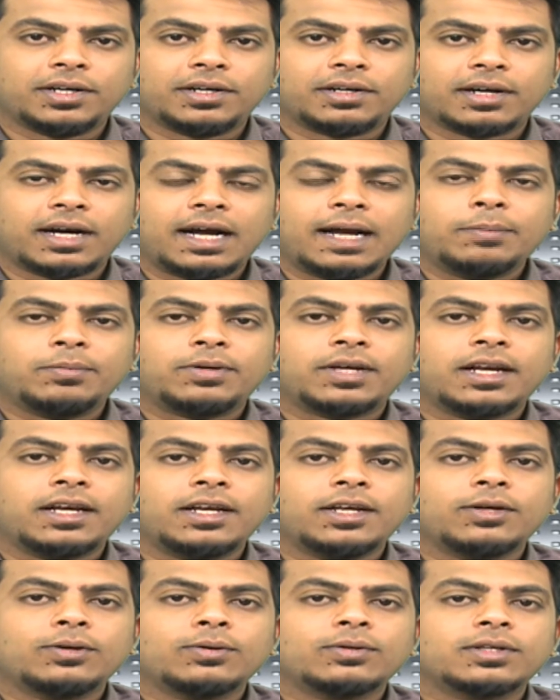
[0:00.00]
I am telling
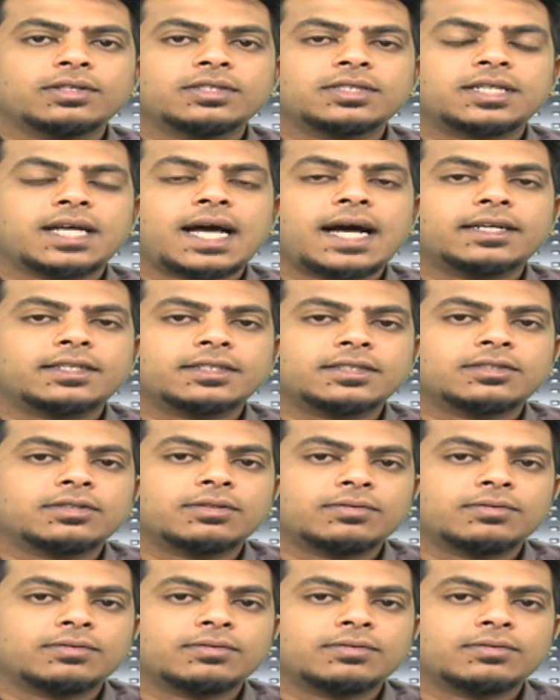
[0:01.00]
you the status of